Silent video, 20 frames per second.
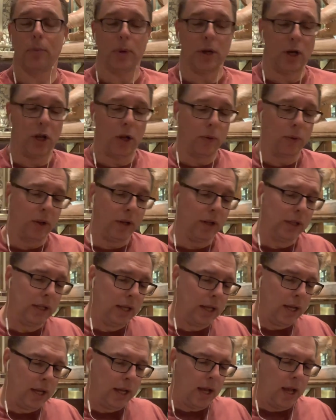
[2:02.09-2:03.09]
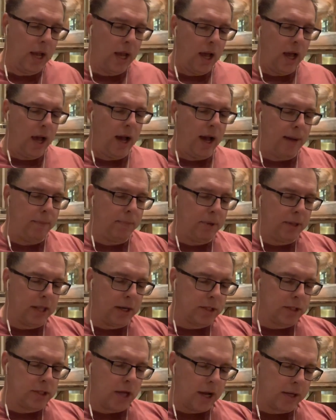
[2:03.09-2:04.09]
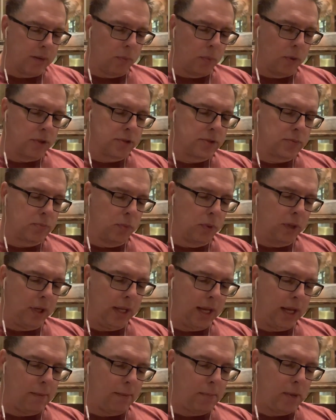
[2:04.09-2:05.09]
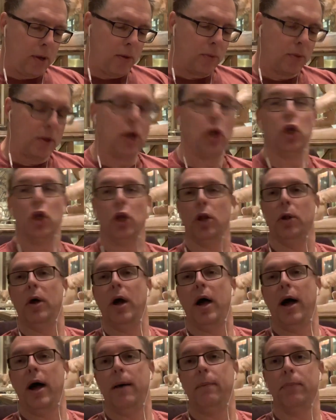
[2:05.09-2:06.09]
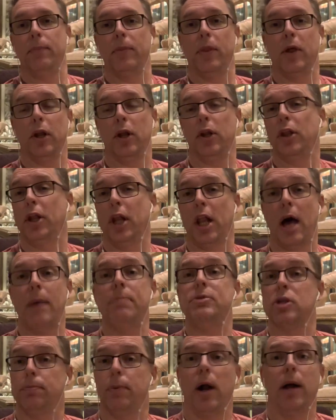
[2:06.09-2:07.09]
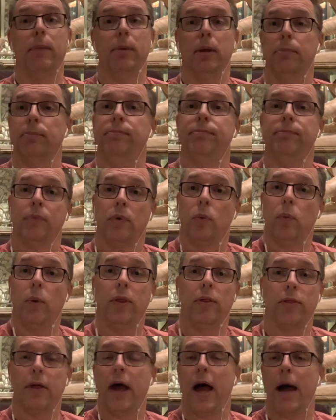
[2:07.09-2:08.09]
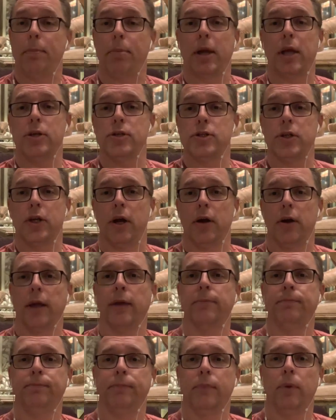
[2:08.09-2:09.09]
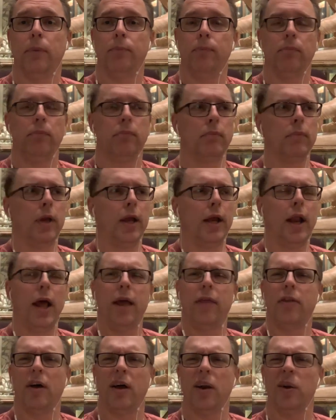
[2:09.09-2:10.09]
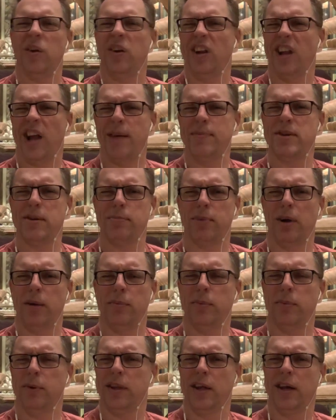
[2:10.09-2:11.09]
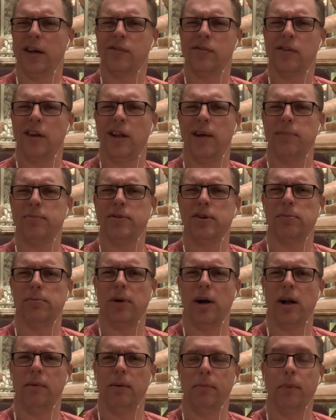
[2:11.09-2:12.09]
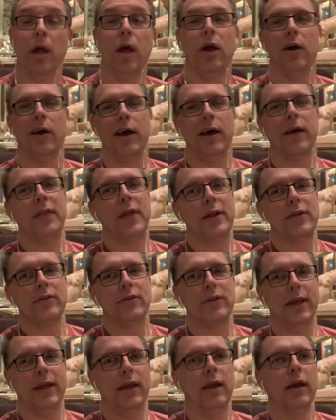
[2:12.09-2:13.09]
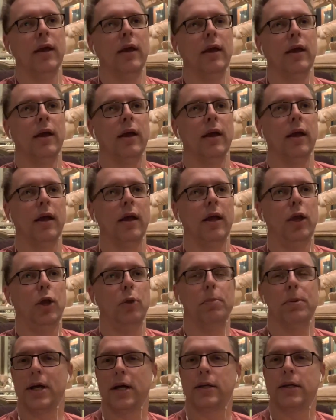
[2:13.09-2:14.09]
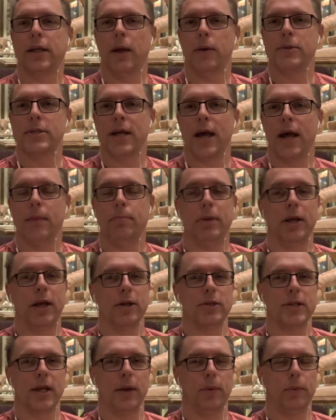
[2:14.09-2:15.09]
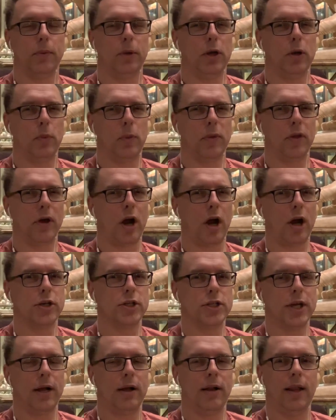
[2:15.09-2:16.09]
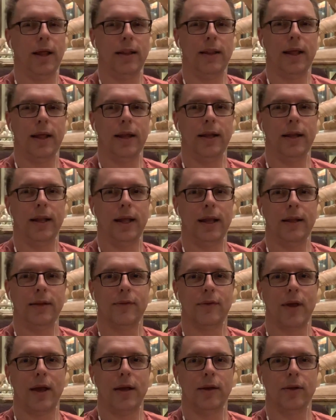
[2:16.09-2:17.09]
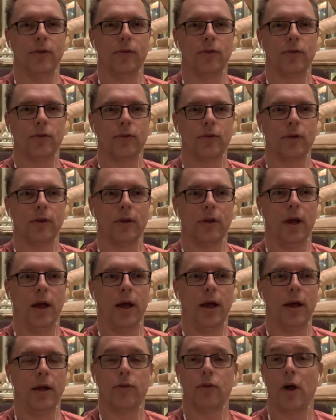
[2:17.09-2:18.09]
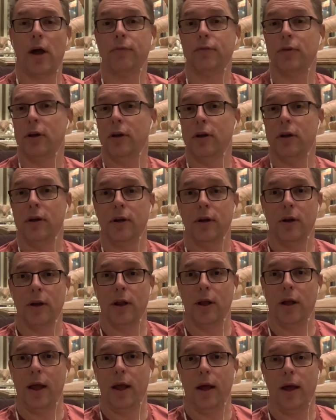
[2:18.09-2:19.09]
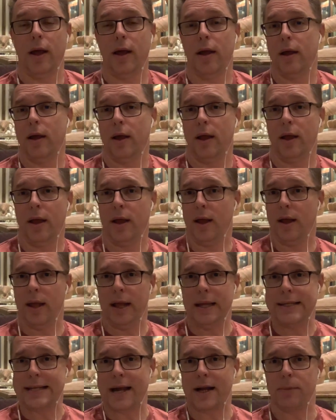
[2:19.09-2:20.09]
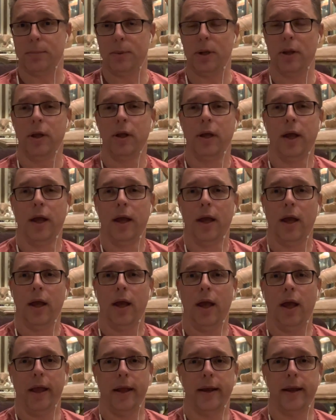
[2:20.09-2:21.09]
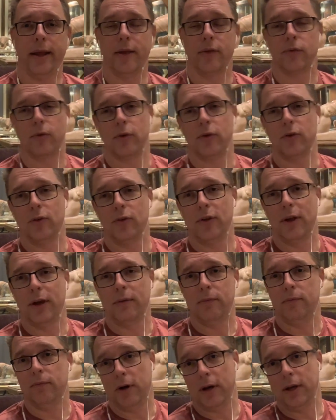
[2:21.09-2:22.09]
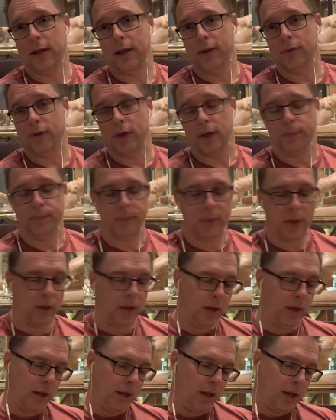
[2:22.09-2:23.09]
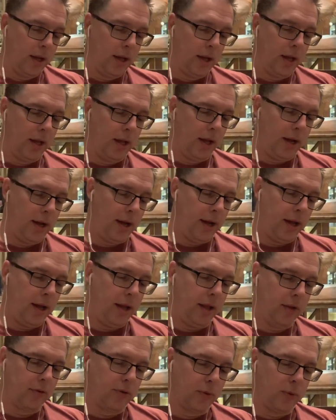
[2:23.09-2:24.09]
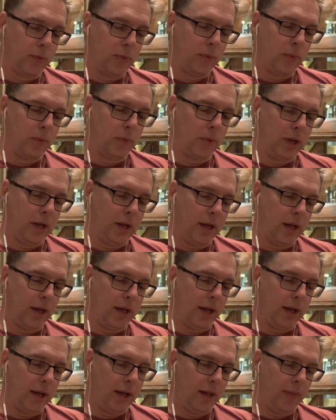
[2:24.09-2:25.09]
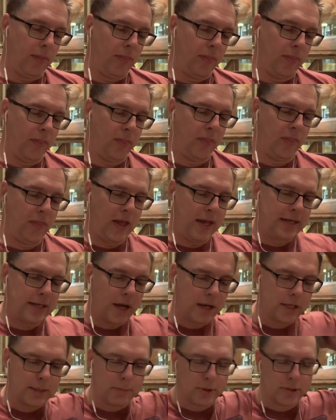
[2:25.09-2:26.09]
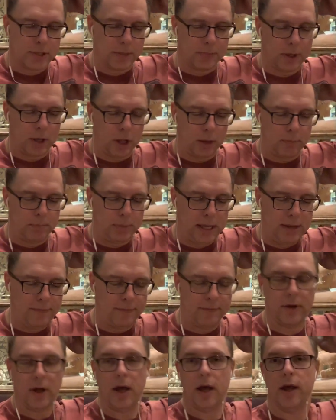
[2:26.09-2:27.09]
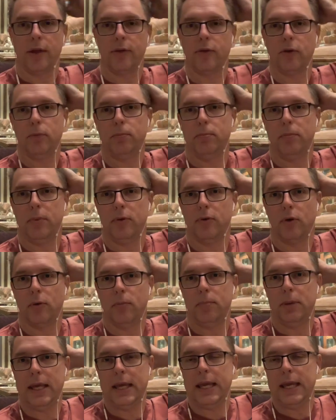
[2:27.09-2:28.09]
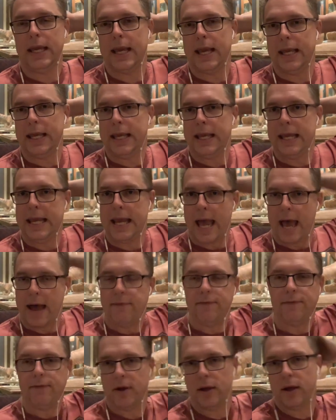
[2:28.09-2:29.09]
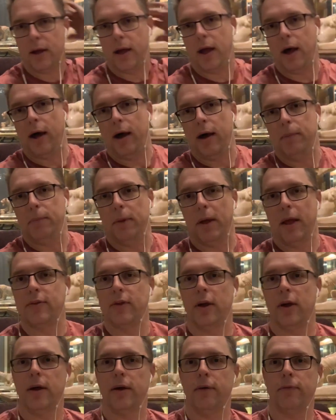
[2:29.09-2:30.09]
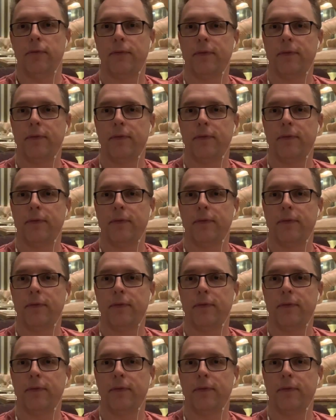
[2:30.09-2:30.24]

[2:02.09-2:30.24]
local. But their talk was really about the lobster problem with application security. And I thought, lobster problem? What the heck's the lobster problem? Well, that's you protect the outside because, with a hard shell, and then the inside is soft and attackable, and as Christian said, very tasty. So they talked about something called Beef, so BEEF. It's a